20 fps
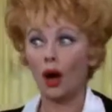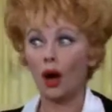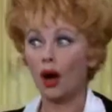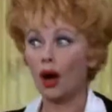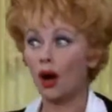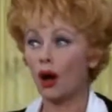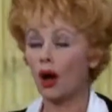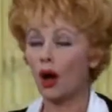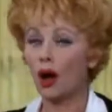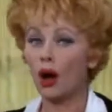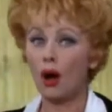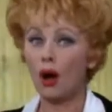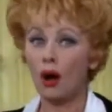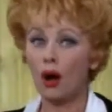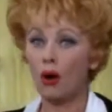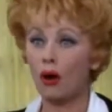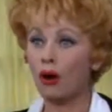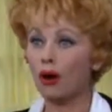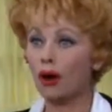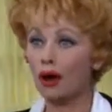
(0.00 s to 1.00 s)

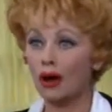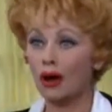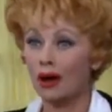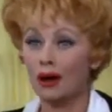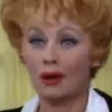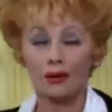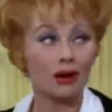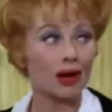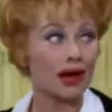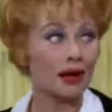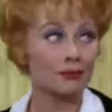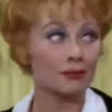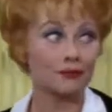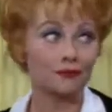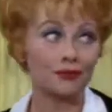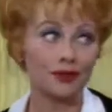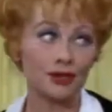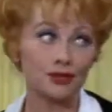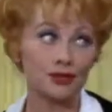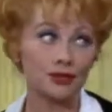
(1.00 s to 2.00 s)
Oh, well, I'm
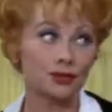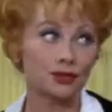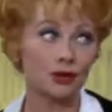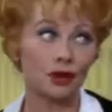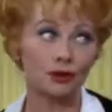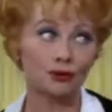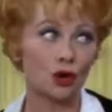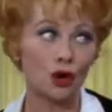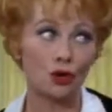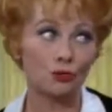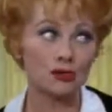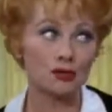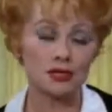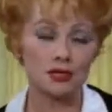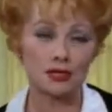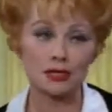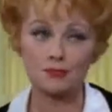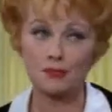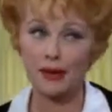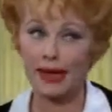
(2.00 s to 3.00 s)
afraid you don't know
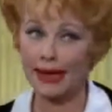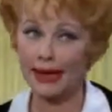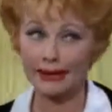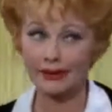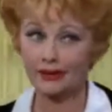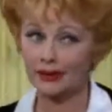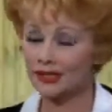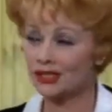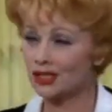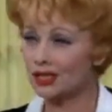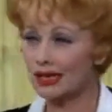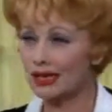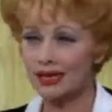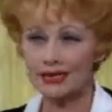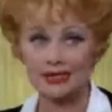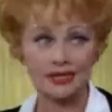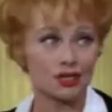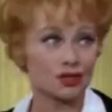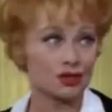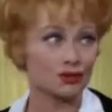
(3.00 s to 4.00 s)
Mrs. Bagley. She
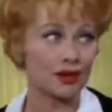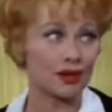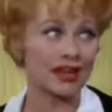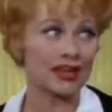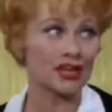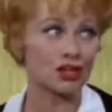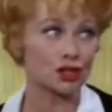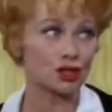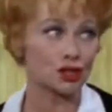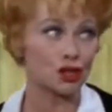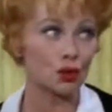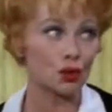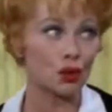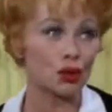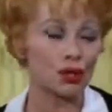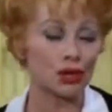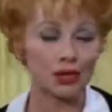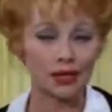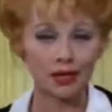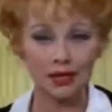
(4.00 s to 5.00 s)
has a strange
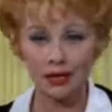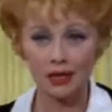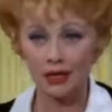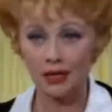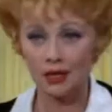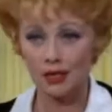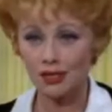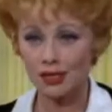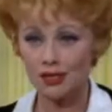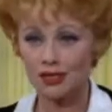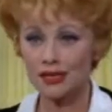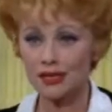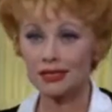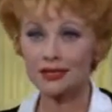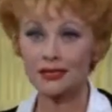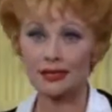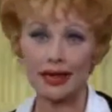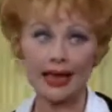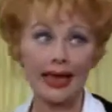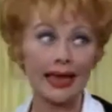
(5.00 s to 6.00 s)
quirk. She thinks
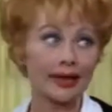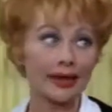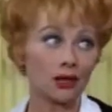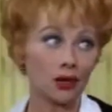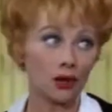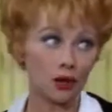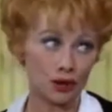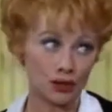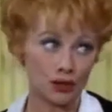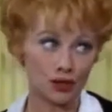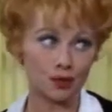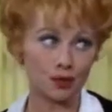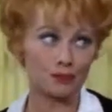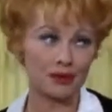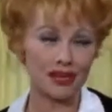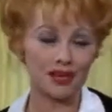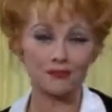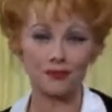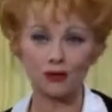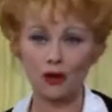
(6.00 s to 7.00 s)
the landlord should
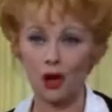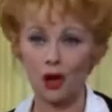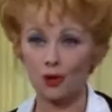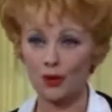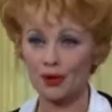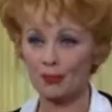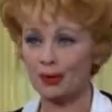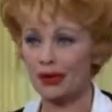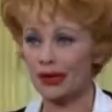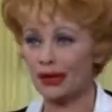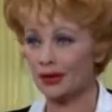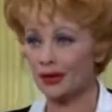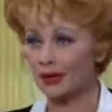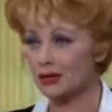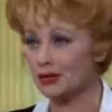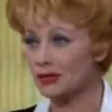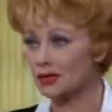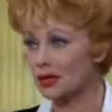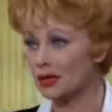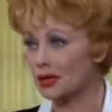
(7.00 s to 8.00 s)
pay for all repairs.